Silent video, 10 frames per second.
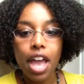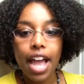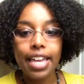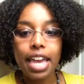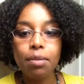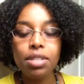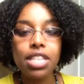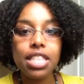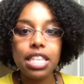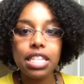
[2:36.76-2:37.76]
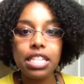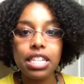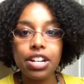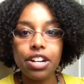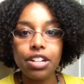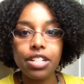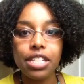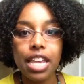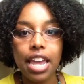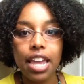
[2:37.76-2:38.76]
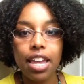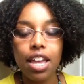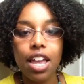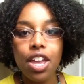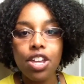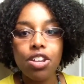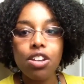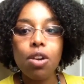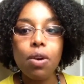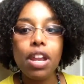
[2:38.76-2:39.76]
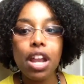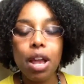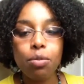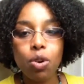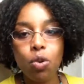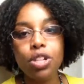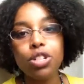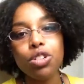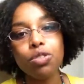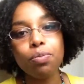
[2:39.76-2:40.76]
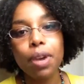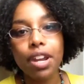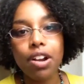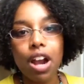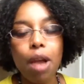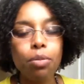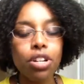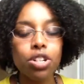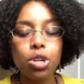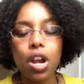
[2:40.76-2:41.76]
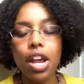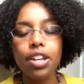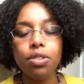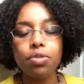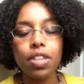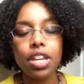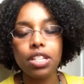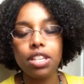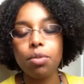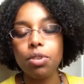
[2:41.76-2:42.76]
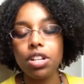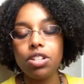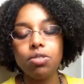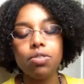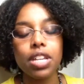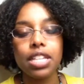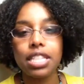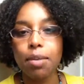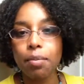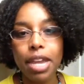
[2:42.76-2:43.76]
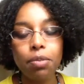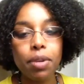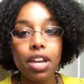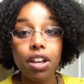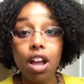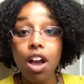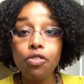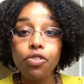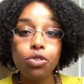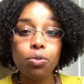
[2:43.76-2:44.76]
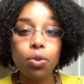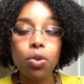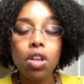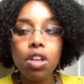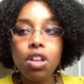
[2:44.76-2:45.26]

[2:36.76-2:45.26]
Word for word: I came into this year saying, you know what, I'm going to do better. I'm going to try new things. I'm going to do things that make me uncomfortable.